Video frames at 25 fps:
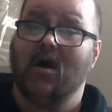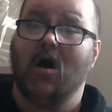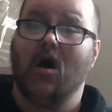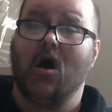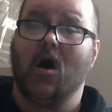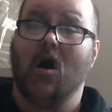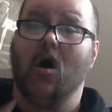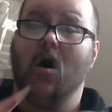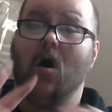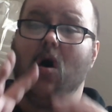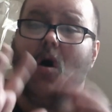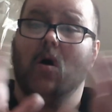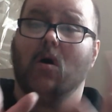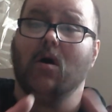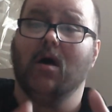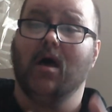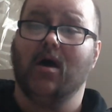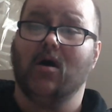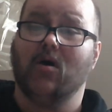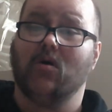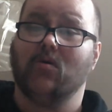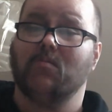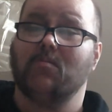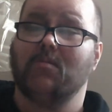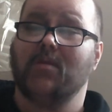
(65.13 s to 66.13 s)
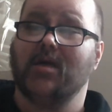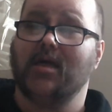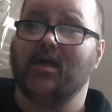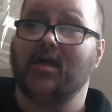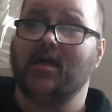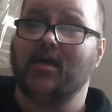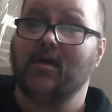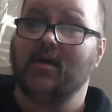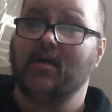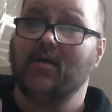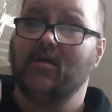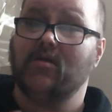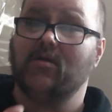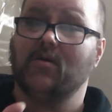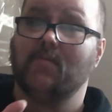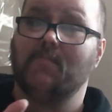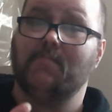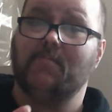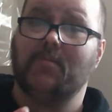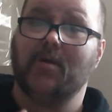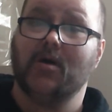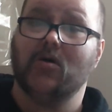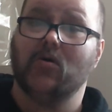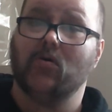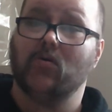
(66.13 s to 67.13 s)
all helped me to
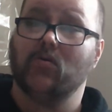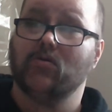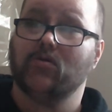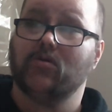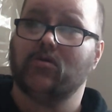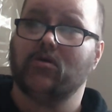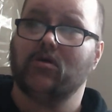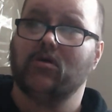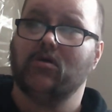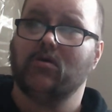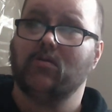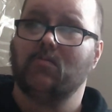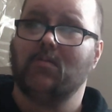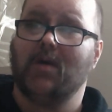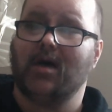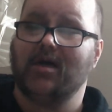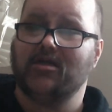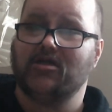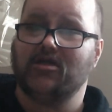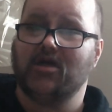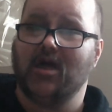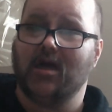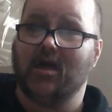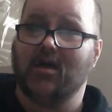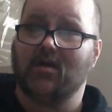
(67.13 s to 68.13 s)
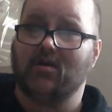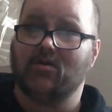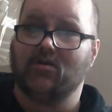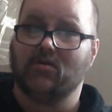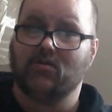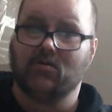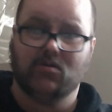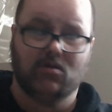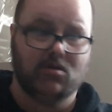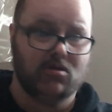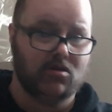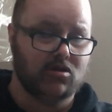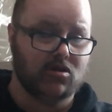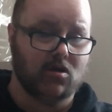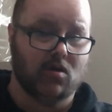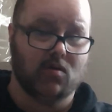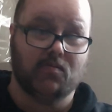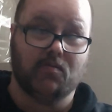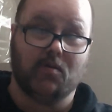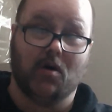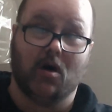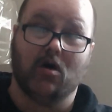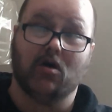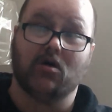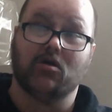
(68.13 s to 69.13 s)
build my channel so
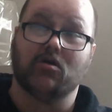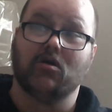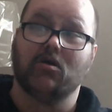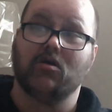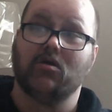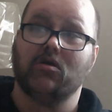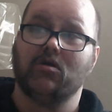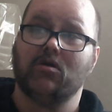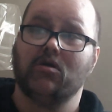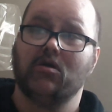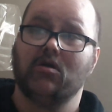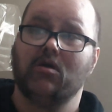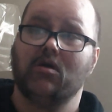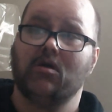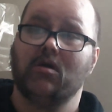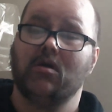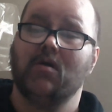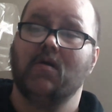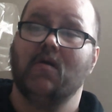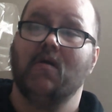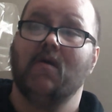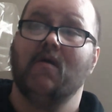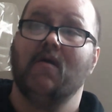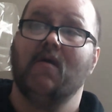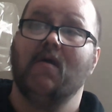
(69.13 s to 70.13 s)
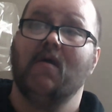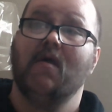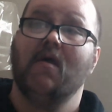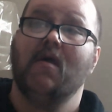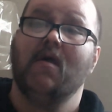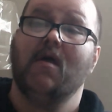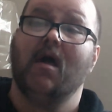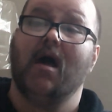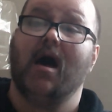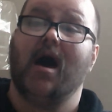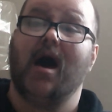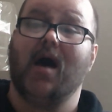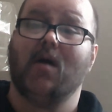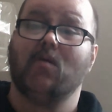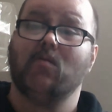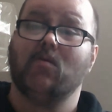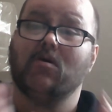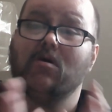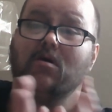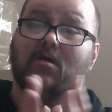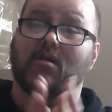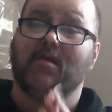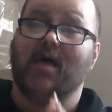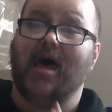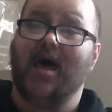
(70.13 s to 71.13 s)
far. I
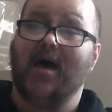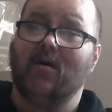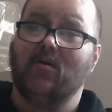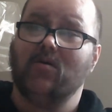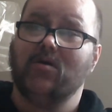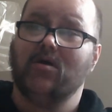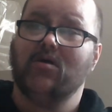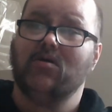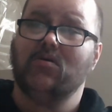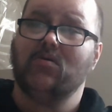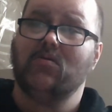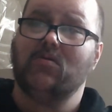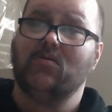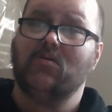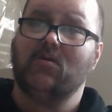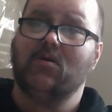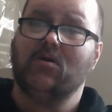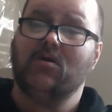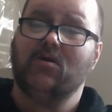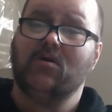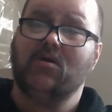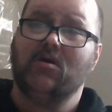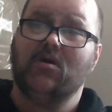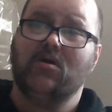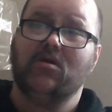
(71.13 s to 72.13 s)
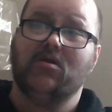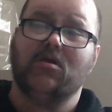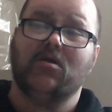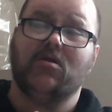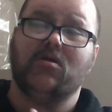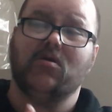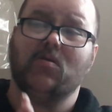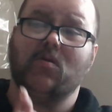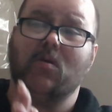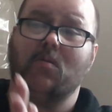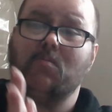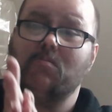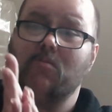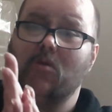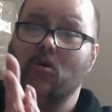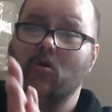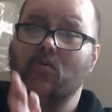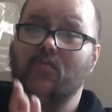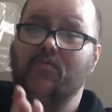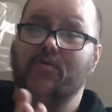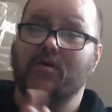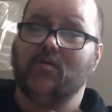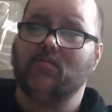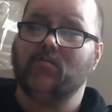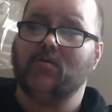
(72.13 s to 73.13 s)
will allow you to do a
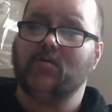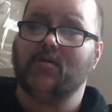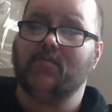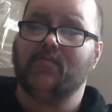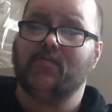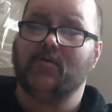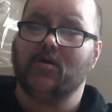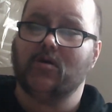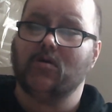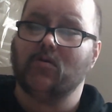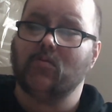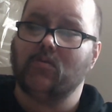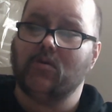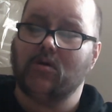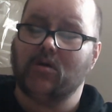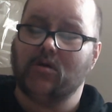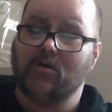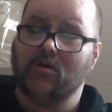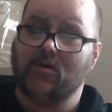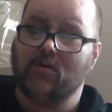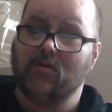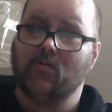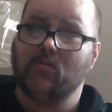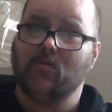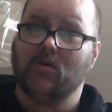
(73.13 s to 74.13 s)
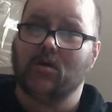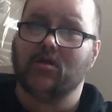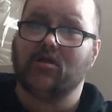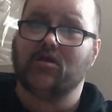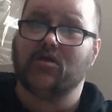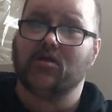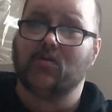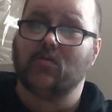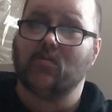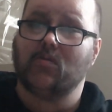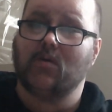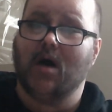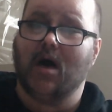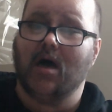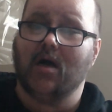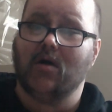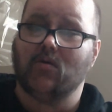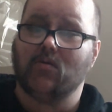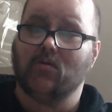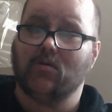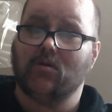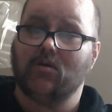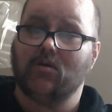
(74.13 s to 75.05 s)
movie review once in a while.